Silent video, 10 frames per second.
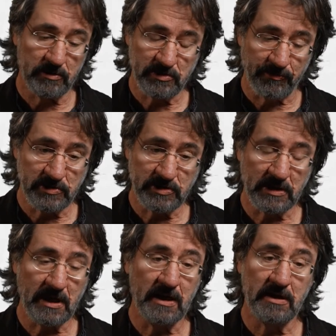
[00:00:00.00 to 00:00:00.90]

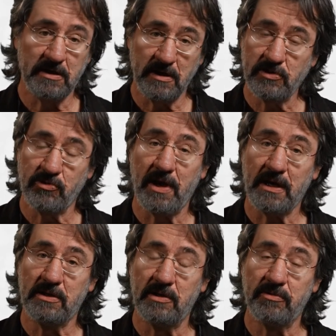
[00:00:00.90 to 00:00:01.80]
sophisticated
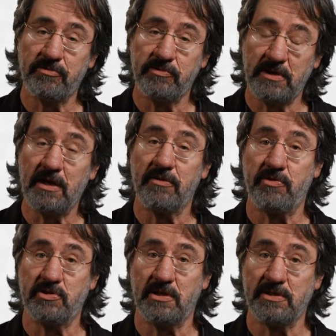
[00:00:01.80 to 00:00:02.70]
interactive data
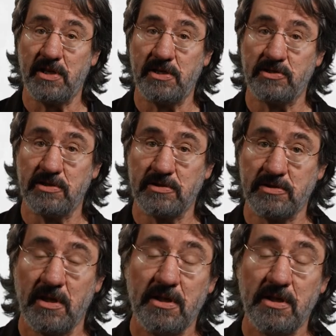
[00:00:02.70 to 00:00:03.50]
visualizations